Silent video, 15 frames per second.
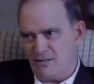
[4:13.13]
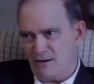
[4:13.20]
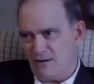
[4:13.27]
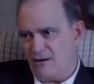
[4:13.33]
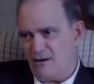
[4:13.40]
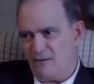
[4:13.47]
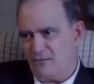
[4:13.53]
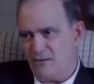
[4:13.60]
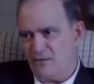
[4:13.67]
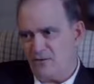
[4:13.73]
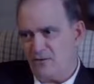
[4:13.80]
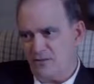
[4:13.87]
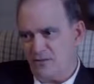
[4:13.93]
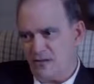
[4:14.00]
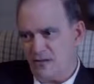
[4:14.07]
Our government
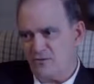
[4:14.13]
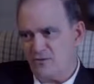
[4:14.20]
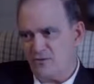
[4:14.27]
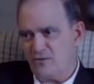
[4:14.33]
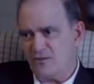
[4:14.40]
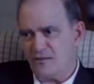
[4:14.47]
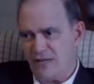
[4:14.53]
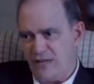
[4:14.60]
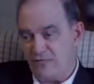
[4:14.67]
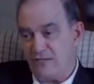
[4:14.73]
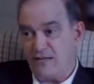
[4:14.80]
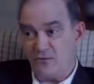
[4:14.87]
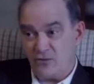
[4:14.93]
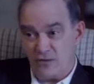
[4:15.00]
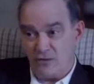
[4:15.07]
could not just have a
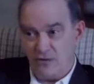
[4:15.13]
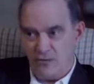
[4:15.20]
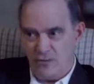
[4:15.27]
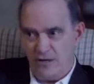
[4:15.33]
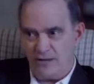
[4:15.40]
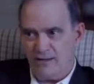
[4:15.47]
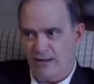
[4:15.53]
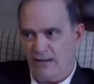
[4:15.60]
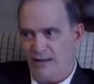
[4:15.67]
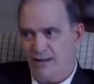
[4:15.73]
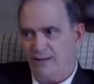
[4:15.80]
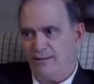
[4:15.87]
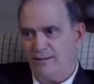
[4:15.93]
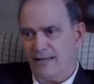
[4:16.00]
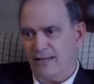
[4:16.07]
general writ,
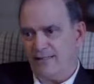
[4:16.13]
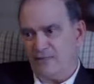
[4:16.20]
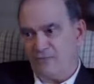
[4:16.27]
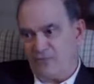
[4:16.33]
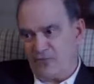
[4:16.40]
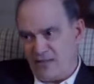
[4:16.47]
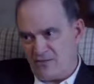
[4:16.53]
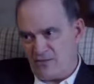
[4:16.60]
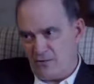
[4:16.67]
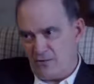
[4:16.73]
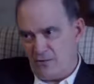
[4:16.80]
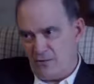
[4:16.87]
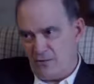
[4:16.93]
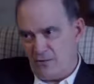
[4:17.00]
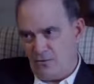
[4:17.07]
like the FISA
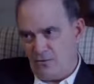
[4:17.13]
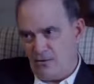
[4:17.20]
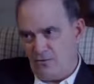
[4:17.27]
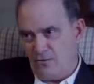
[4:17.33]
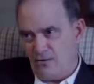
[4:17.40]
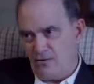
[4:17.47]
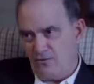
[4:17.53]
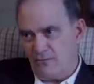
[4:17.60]
court ordered with the